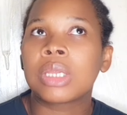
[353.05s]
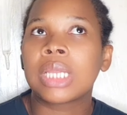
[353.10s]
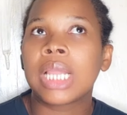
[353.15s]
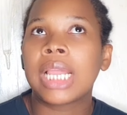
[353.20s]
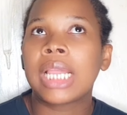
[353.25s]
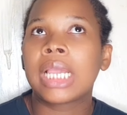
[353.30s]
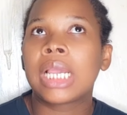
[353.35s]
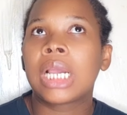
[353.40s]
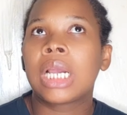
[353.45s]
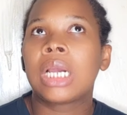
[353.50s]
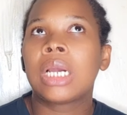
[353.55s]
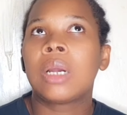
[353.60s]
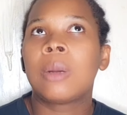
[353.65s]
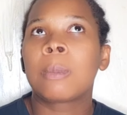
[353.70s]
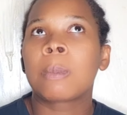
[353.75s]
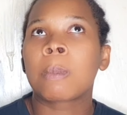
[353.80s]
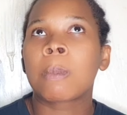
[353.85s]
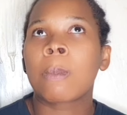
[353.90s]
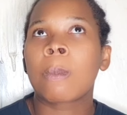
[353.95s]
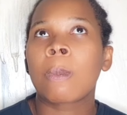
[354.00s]
Like,
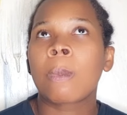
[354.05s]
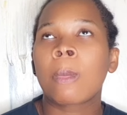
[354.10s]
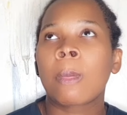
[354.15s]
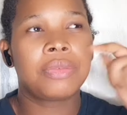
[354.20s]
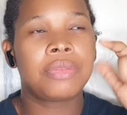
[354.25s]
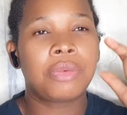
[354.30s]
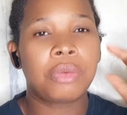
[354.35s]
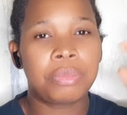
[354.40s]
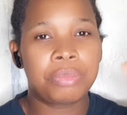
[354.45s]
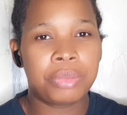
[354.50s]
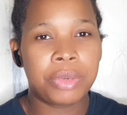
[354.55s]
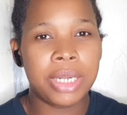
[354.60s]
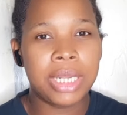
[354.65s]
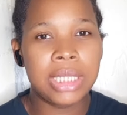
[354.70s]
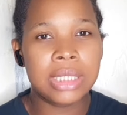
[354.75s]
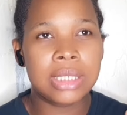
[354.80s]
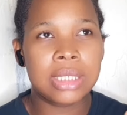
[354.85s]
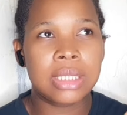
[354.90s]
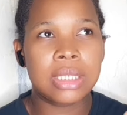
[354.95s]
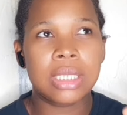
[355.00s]
for
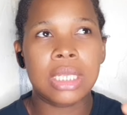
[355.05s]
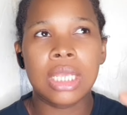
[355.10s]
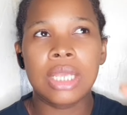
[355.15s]
braids,